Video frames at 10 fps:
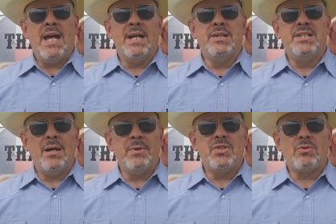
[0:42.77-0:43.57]
and
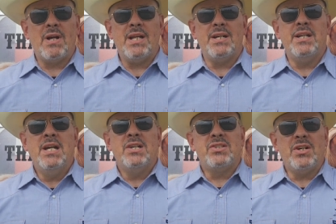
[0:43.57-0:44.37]
demonstrated
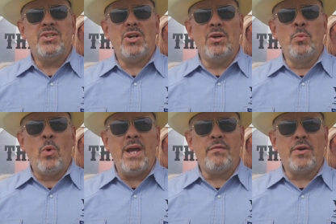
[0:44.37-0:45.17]
such
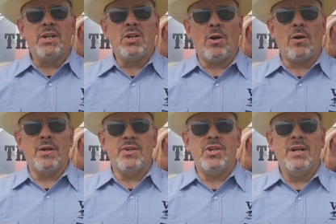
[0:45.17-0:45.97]
unwavering
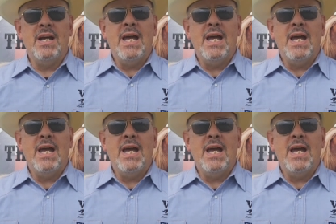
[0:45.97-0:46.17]
courage